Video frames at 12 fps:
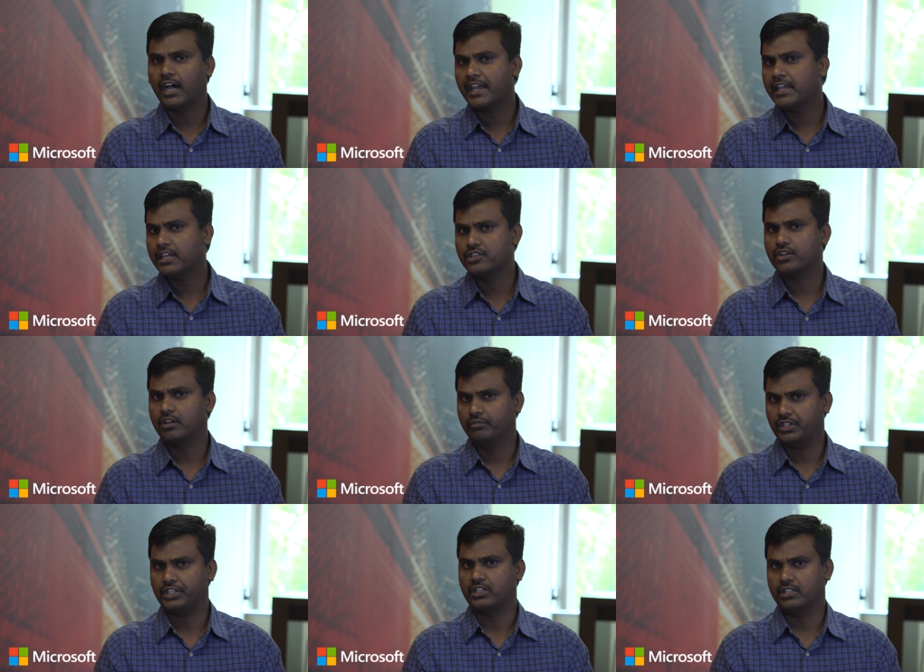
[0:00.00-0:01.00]
I enjoyed
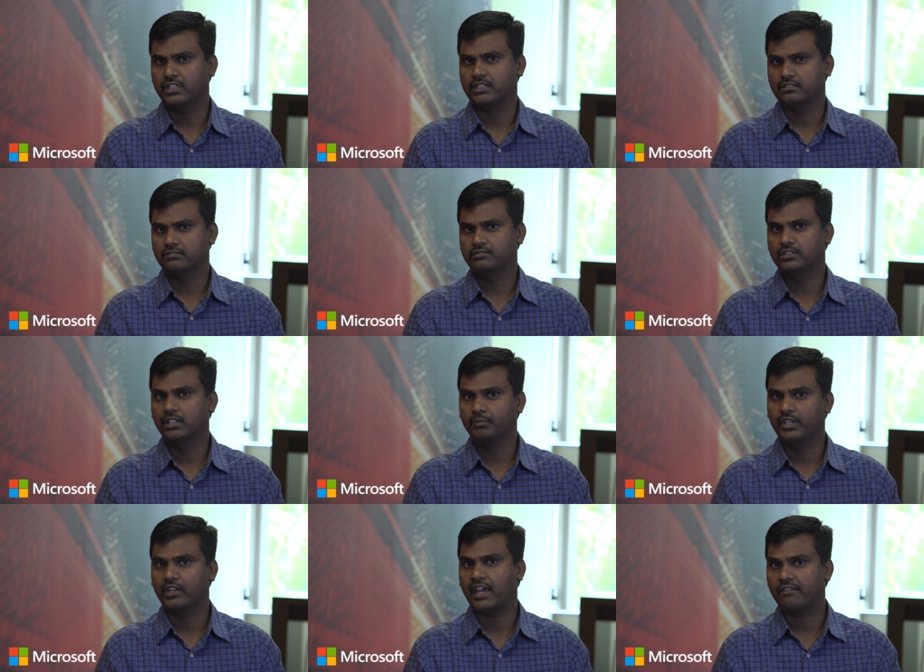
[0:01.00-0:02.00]
working here. I
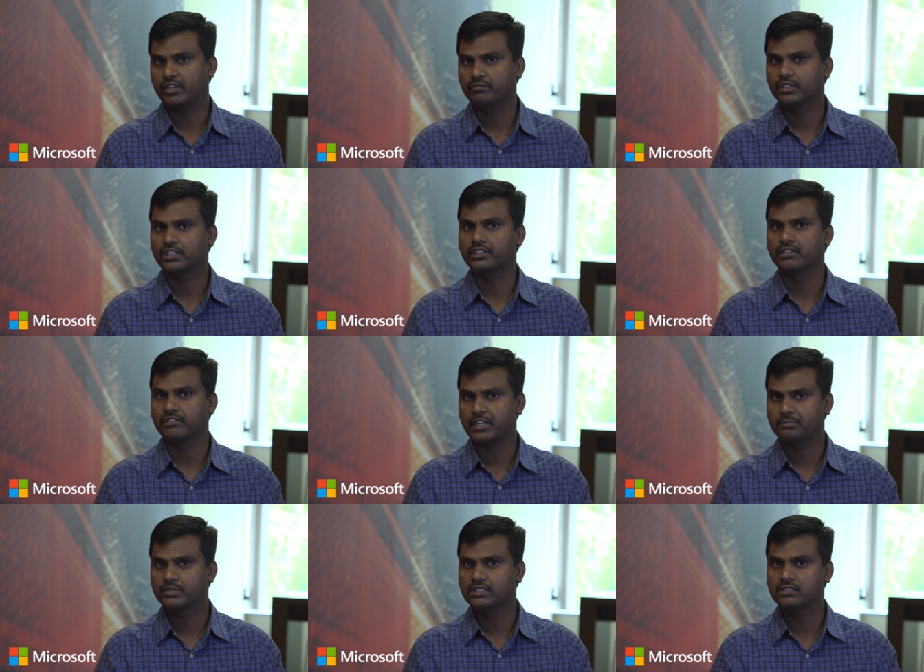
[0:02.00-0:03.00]
mean, having worked in
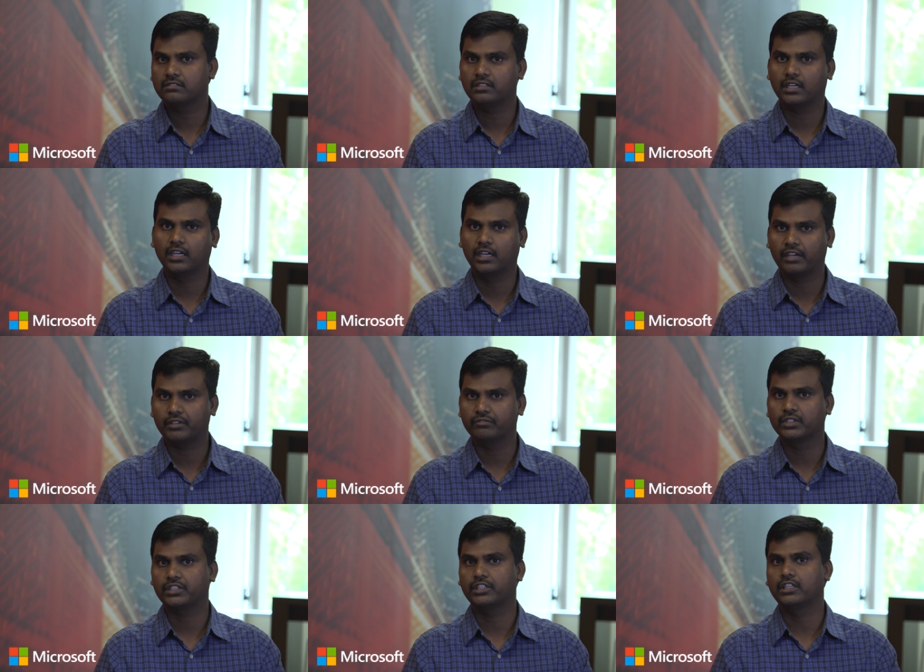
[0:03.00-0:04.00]
Redmond, uh, having
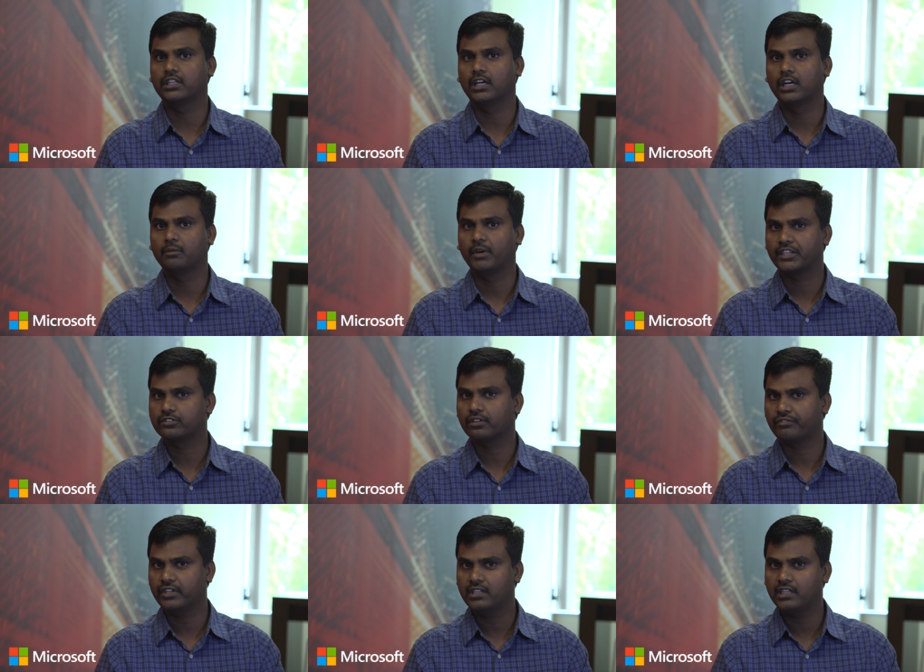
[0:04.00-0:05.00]
worked in uh,
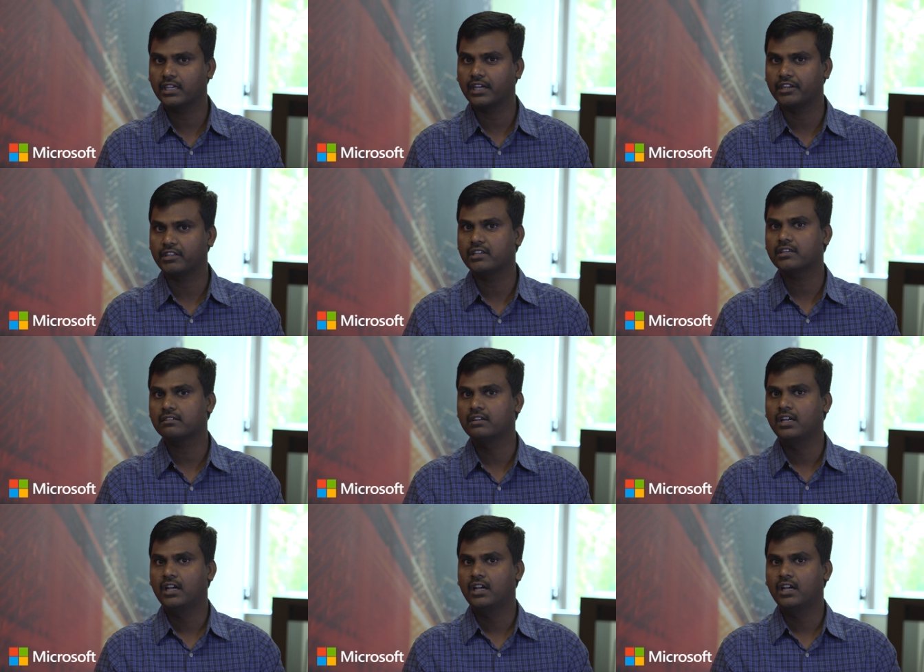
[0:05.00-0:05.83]
Microsoft India, and here,